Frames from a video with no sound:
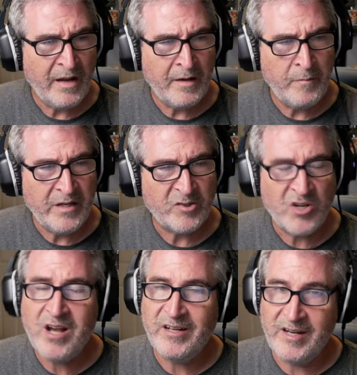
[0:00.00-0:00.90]
It's
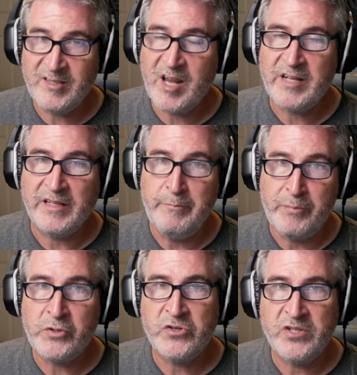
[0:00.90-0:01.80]
not exactly
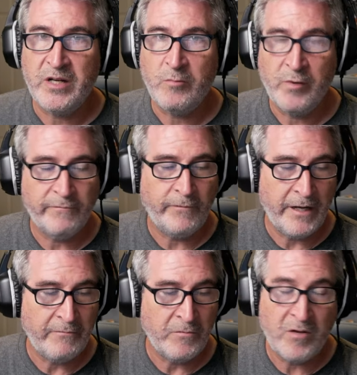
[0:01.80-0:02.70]
bursting with
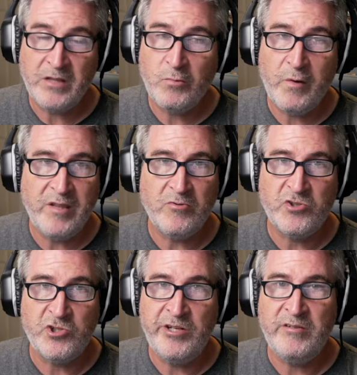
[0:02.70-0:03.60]
flavor, not the way those
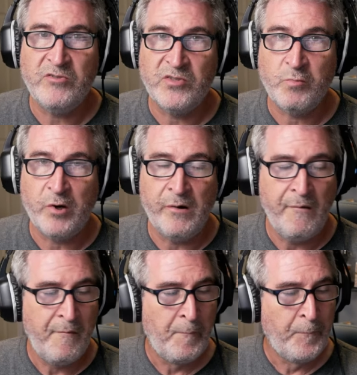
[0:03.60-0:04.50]
Cheetos were.
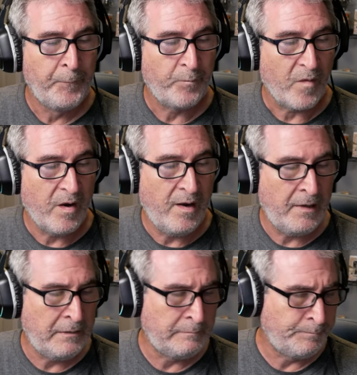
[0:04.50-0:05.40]

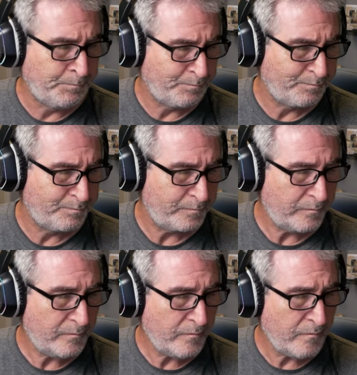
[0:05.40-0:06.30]

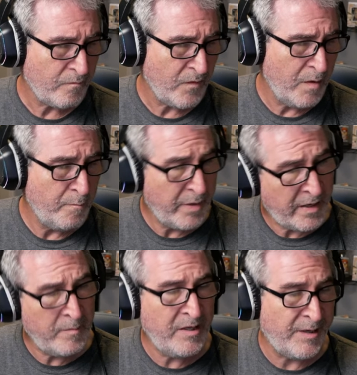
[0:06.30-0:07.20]
But I
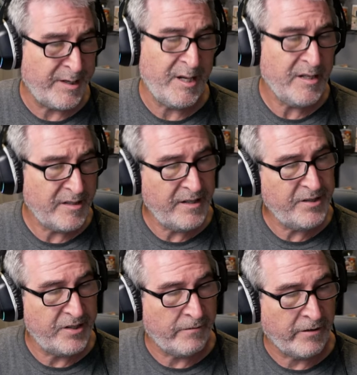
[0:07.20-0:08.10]
mean, I can't
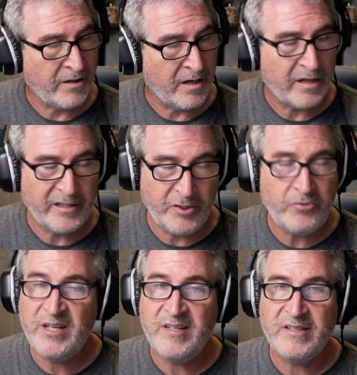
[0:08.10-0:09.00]
taste everything. I do
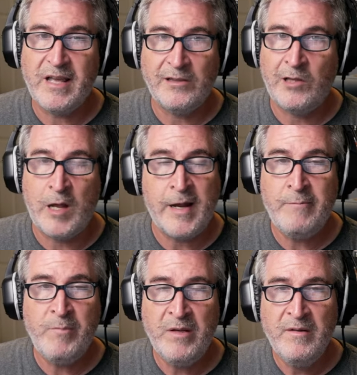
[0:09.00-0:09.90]
taste that
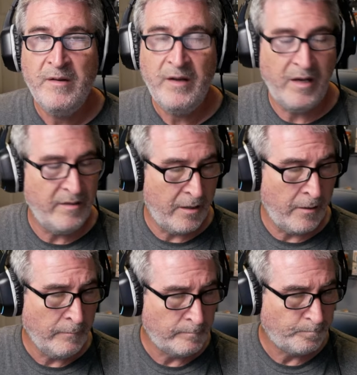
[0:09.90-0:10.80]
lime in there